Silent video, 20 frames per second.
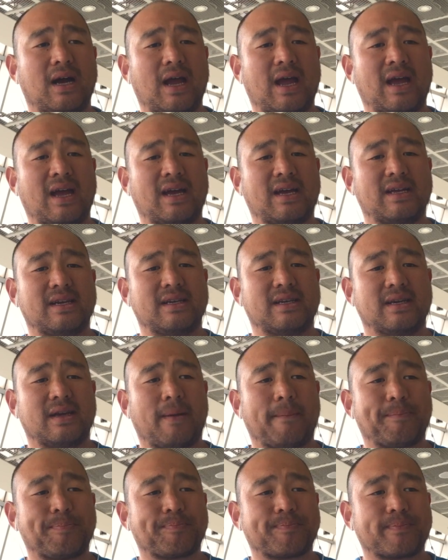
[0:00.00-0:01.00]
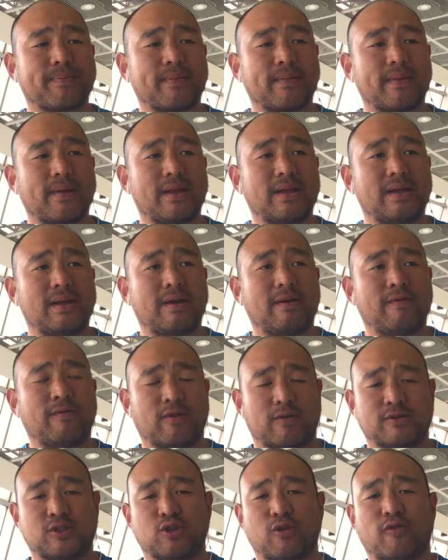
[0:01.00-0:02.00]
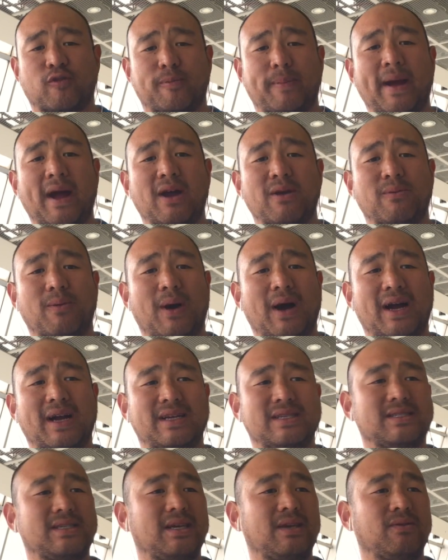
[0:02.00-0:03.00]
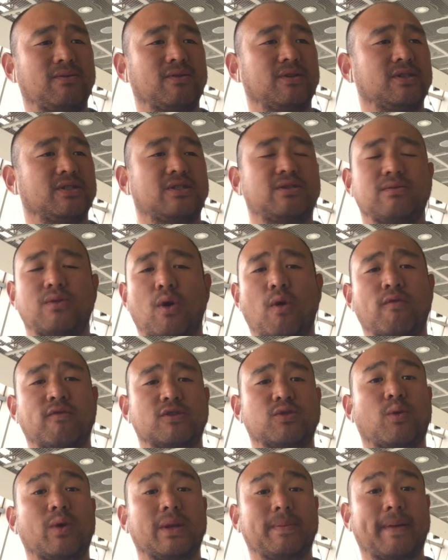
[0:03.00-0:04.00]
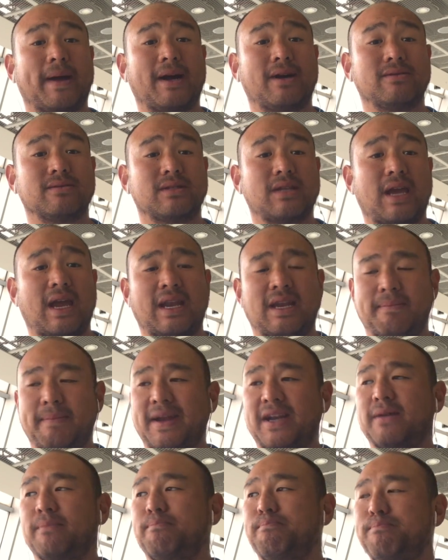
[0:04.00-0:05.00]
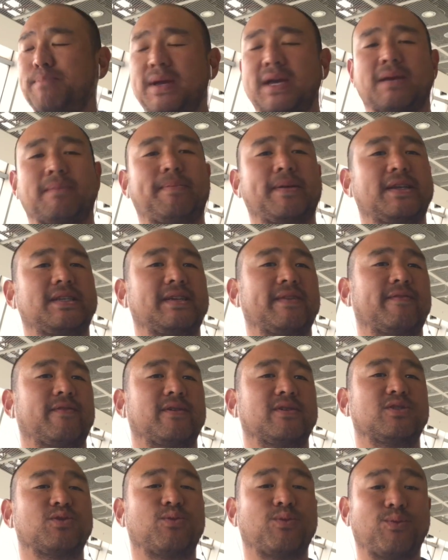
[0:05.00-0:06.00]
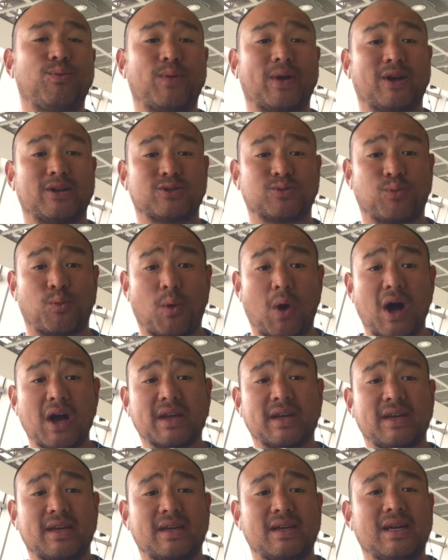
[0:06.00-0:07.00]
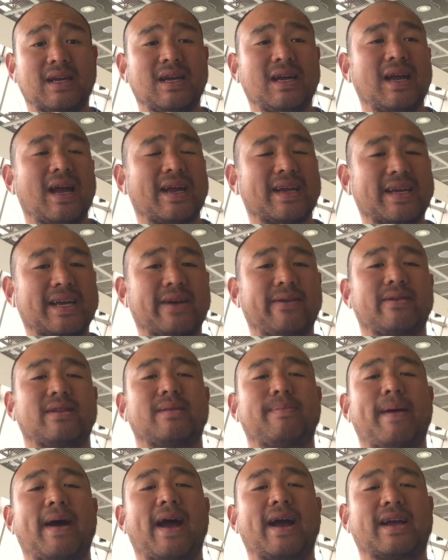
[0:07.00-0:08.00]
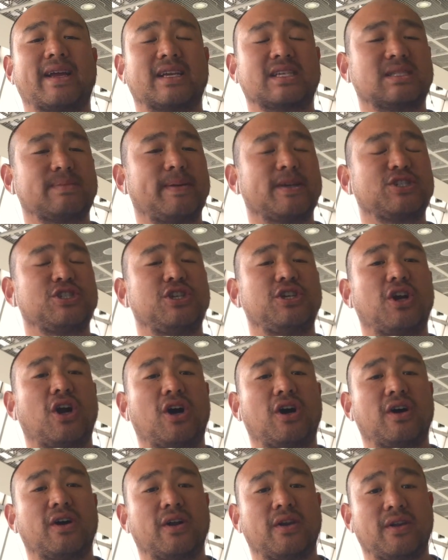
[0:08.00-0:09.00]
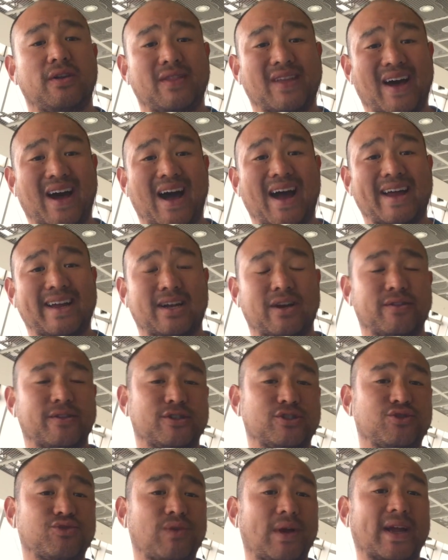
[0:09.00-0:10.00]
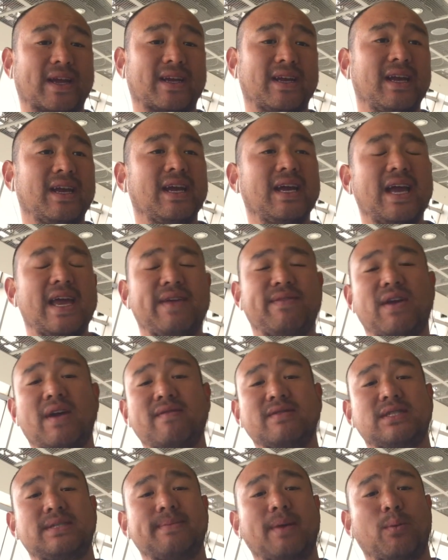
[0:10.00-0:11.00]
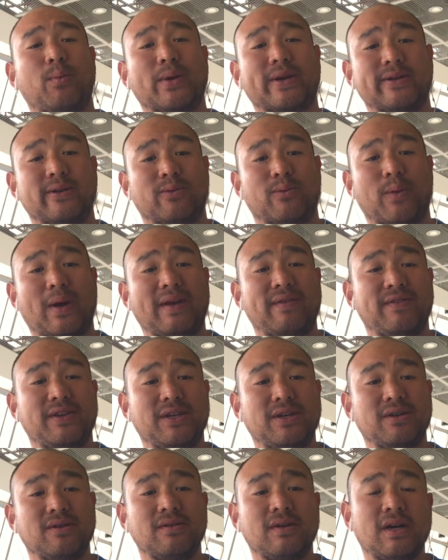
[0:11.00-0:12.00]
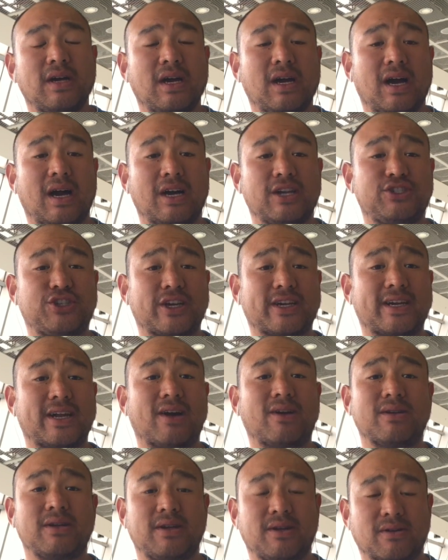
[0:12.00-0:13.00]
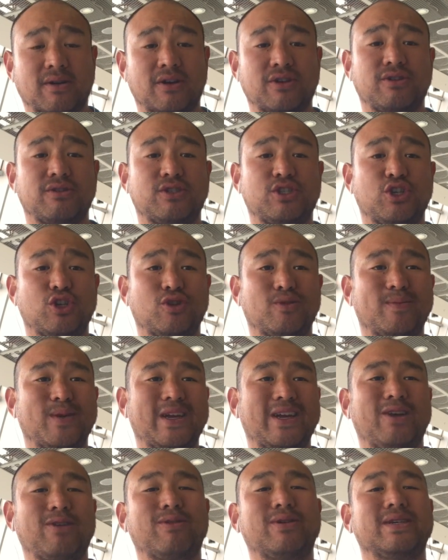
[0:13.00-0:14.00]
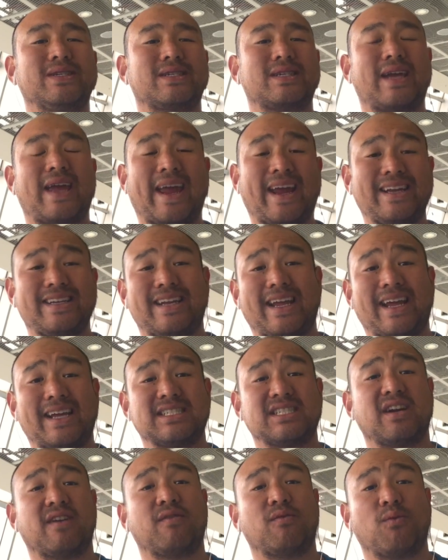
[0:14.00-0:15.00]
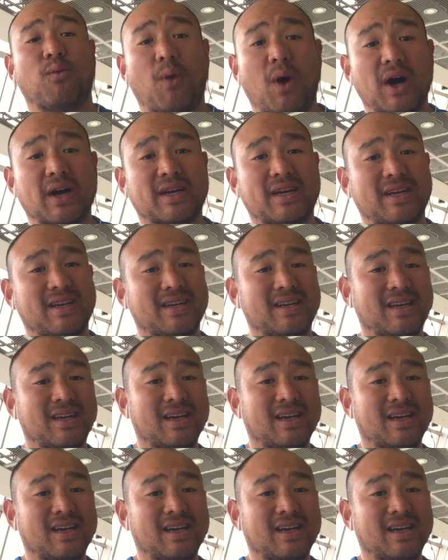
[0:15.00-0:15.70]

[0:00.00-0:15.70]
and for pound wise, it was over 20 pounds. And it made a big difference when I was walking and carrying the pack, especially on the hike, on the trek. If you haven't seen my Wickow Way video, check it out here on YouTube. It was 8 days of walking